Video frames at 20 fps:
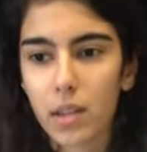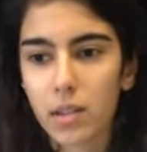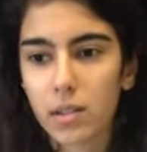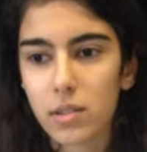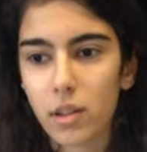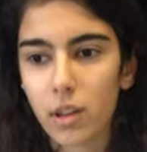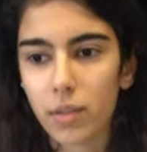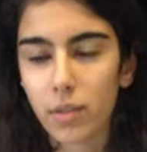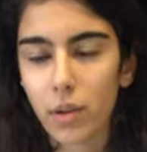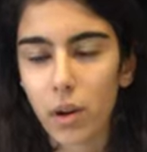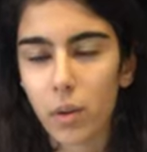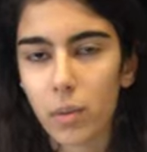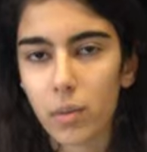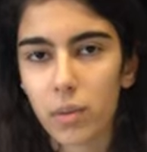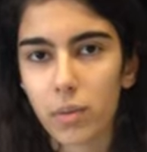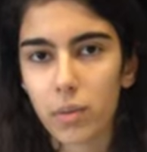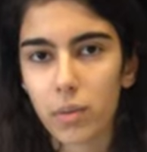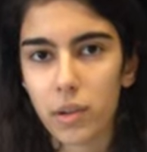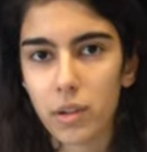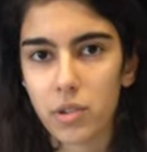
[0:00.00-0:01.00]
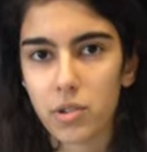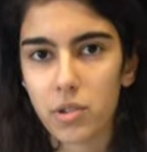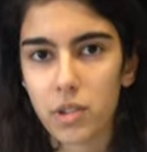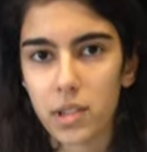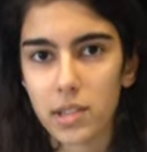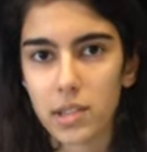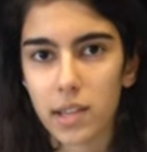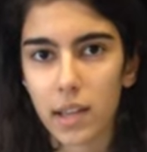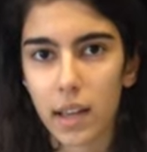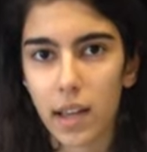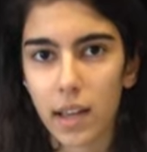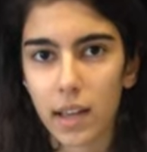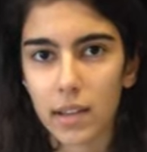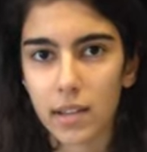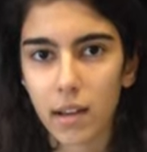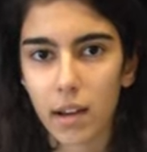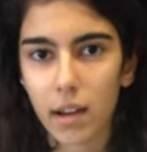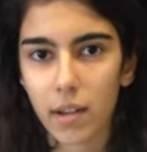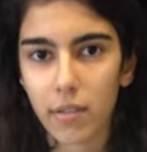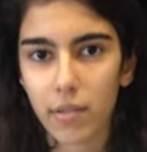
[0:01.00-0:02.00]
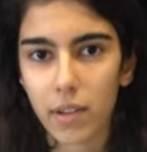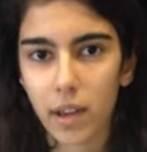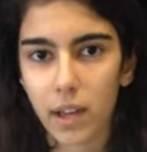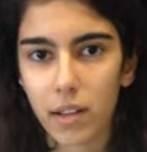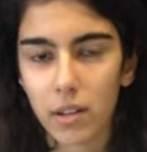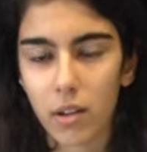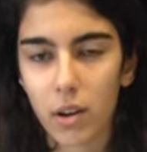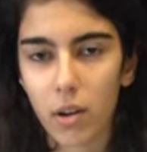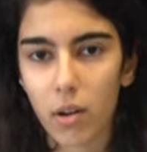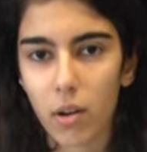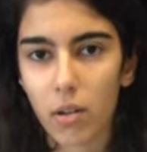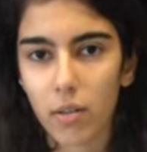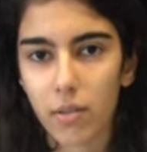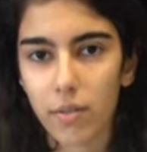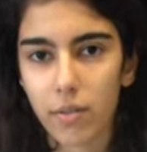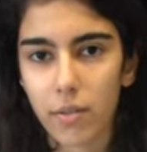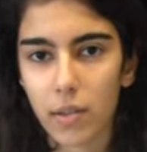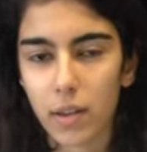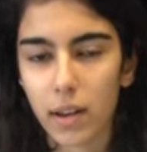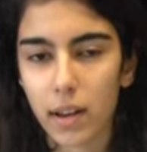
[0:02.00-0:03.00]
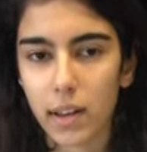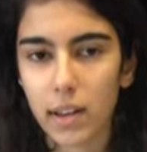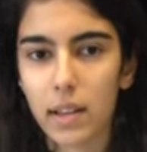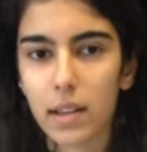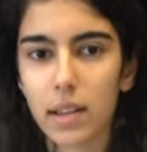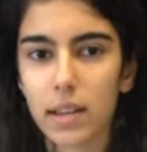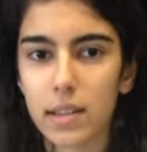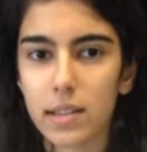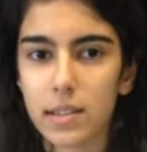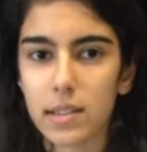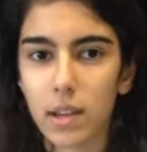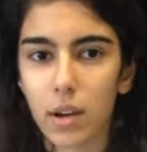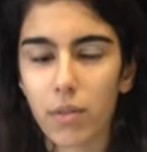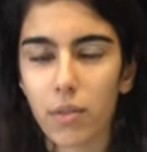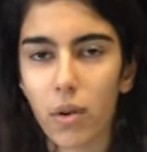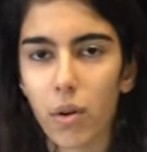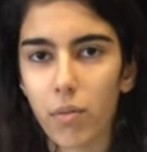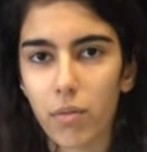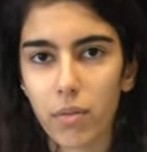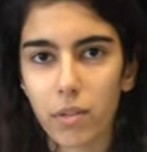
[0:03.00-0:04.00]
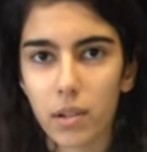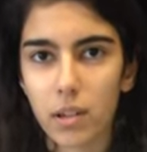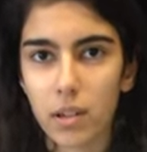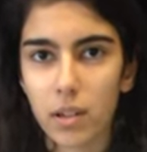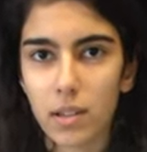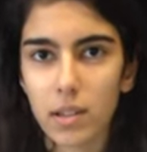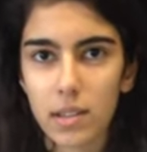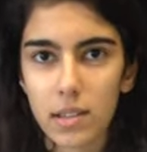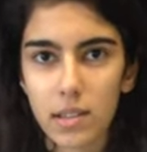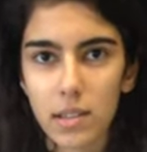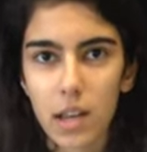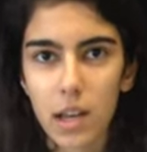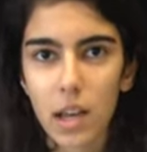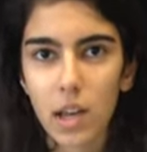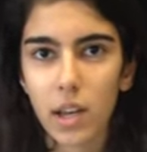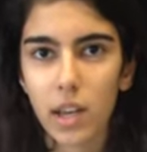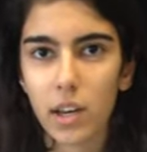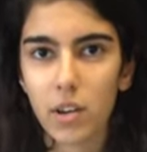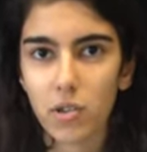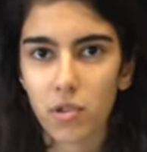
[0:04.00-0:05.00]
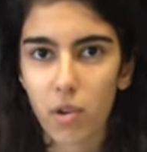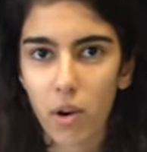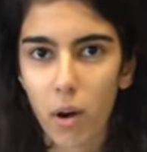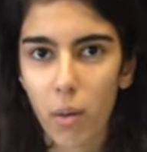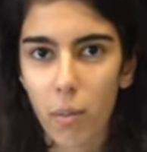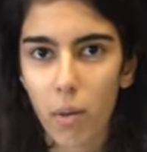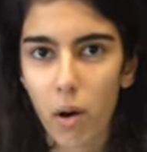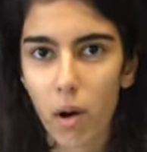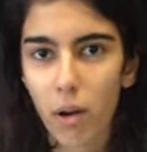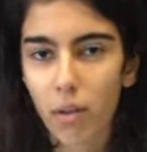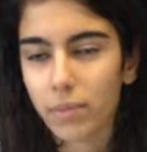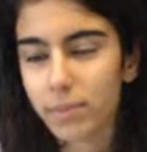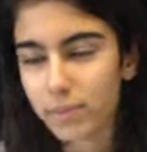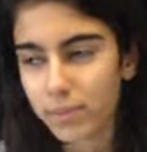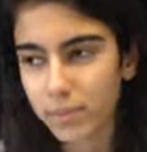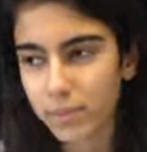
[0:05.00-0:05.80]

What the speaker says: So far with Streets Ahead, I've gained a lot of like self-confidence in drama,